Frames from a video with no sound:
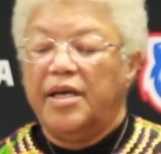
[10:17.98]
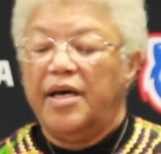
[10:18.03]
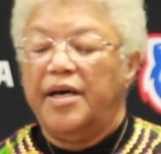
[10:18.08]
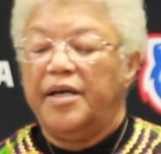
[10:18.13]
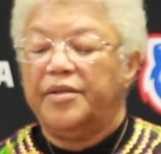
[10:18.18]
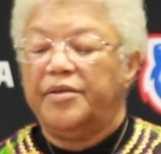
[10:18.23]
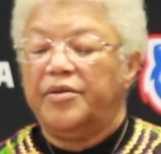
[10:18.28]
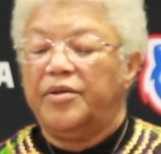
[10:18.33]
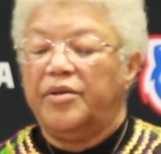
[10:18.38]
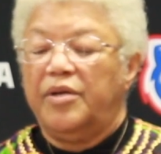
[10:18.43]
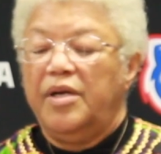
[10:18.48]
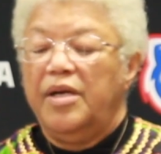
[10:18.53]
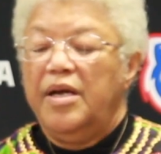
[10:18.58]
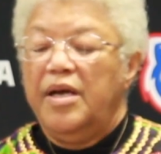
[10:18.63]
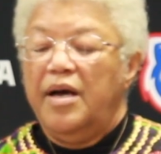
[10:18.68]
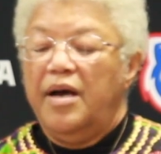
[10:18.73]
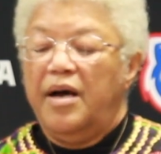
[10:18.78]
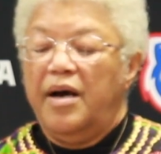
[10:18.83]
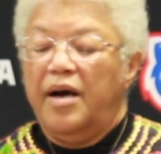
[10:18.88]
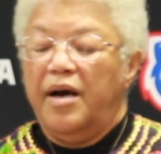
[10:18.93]
other
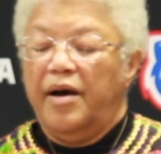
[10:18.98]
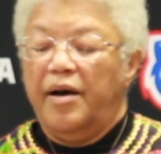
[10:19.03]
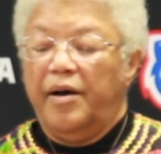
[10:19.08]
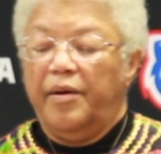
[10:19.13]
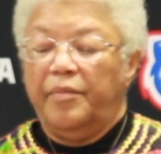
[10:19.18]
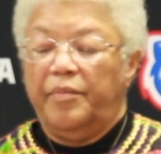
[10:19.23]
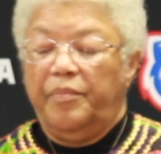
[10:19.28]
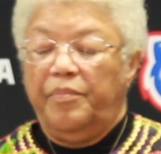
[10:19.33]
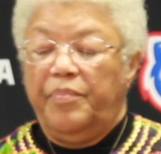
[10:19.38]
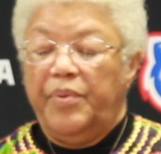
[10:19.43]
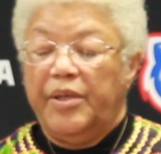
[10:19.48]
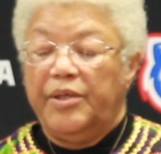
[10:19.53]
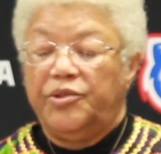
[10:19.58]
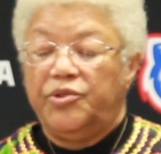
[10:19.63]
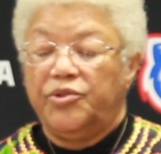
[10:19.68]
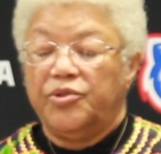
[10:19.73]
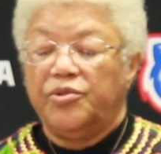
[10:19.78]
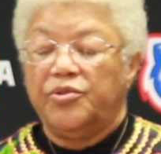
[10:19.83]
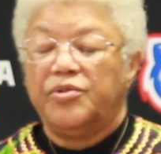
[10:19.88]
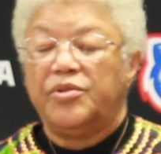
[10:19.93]

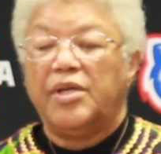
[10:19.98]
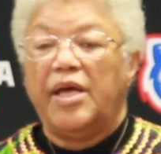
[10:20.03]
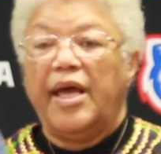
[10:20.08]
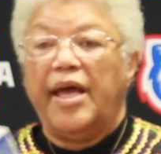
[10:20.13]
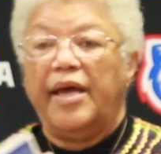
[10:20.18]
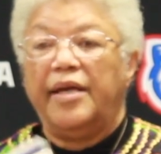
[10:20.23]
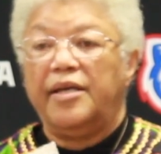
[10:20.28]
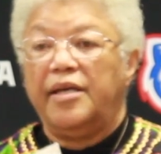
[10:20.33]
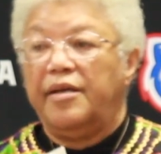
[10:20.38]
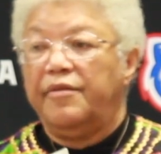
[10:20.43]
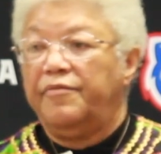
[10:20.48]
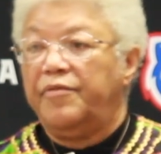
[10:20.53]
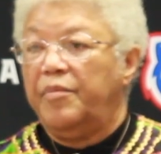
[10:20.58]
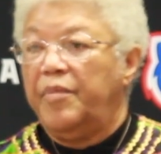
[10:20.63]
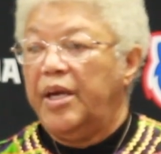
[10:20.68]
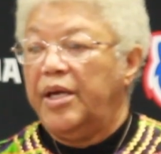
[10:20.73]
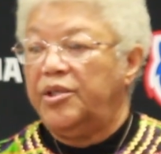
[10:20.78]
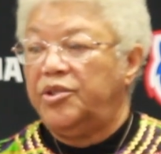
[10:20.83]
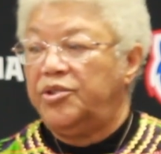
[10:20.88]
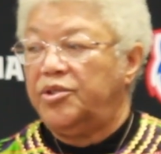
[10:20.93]
pictures and
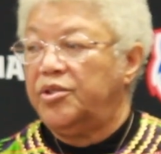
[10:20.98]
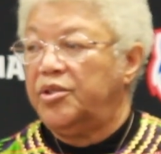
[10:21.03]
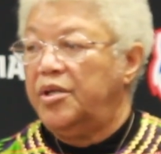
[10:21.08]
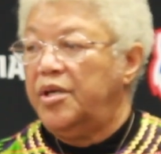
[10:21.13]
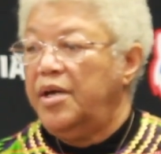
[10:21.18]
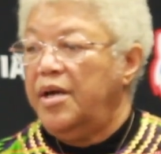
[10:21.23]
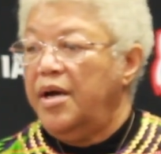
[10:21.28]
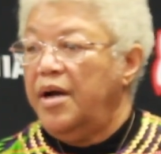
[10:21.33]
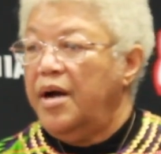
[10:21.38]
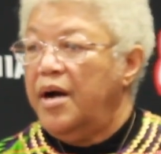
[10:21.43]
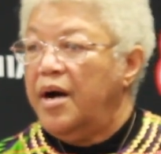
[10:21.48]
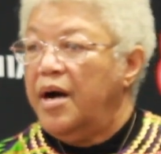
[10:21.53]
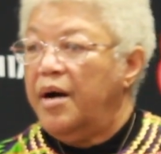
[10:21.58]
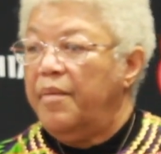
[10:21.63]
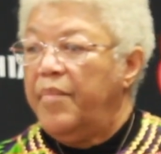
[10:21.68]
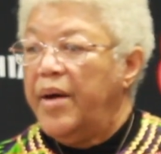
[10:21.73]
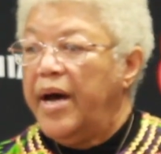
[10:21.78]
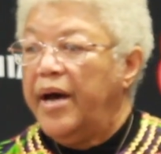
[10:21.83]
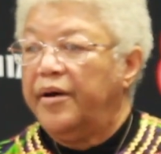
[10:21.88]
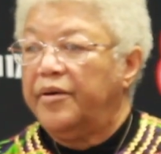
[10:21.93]
information
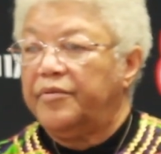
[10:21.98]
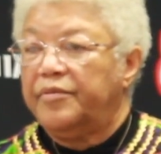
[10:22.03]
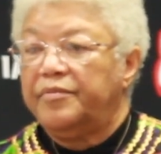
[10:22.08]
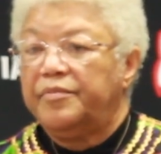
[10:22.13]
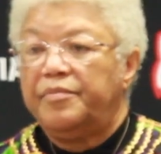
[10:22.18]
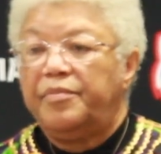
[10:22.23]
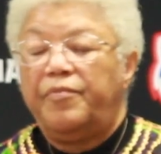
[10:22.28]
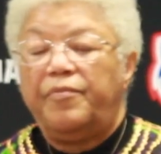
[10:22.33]
about